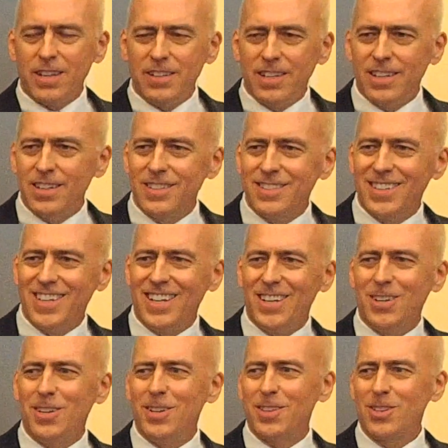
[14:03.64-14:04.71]
idea.
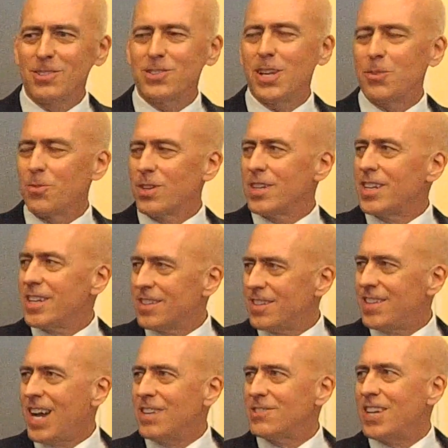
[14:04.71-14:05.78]
It looks like we're going to get the
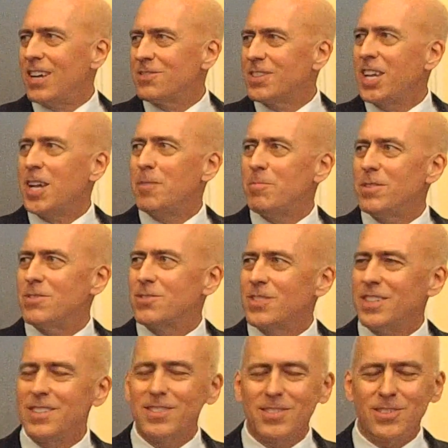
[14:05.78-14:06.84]
downtown campus,
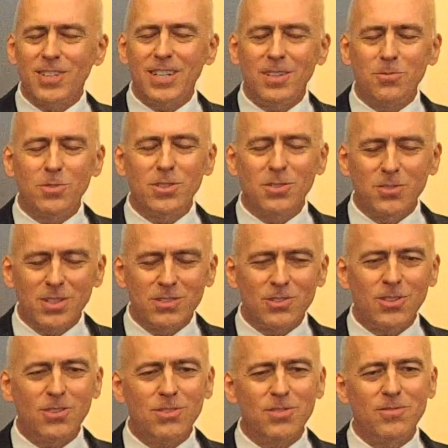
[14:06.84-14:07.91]
and would you
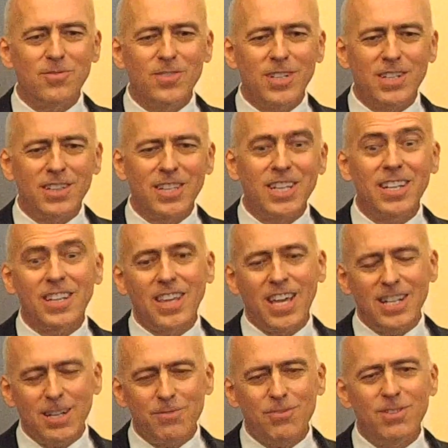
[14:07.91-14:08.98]
consider leading
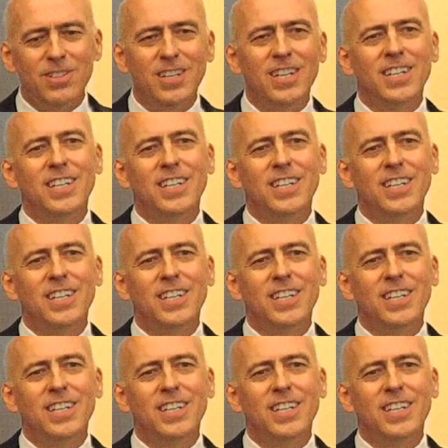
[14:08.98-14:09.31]
that effort?